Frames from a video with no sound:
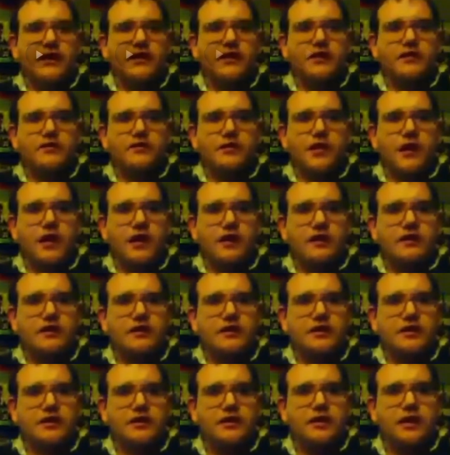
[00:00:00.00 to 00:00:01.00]
I do
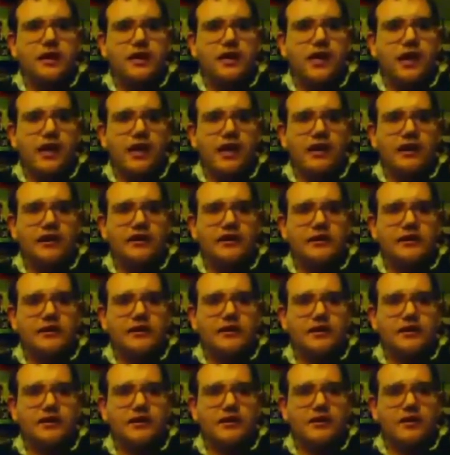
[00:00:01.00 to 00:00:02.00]
not
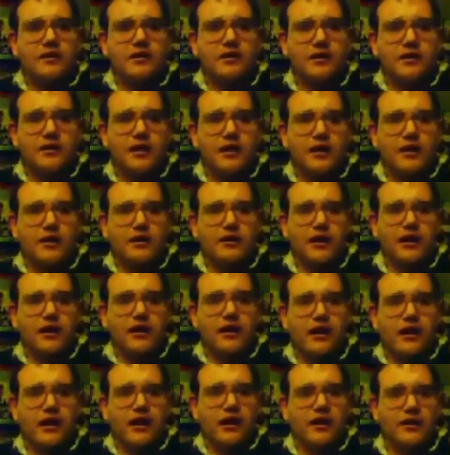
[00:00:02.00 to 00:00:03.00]
hate
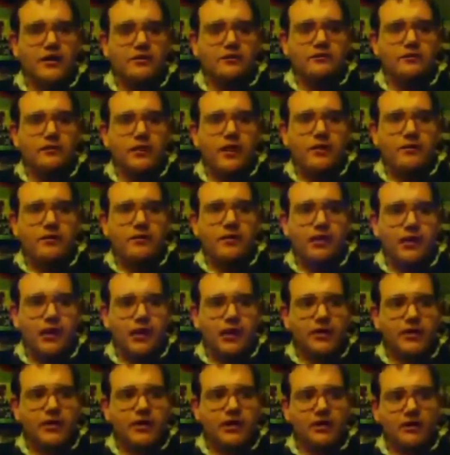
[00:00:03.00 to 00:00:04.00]
the gay
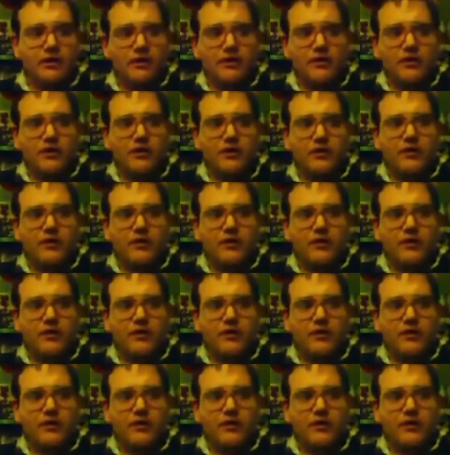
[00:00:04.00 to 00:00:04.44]
population.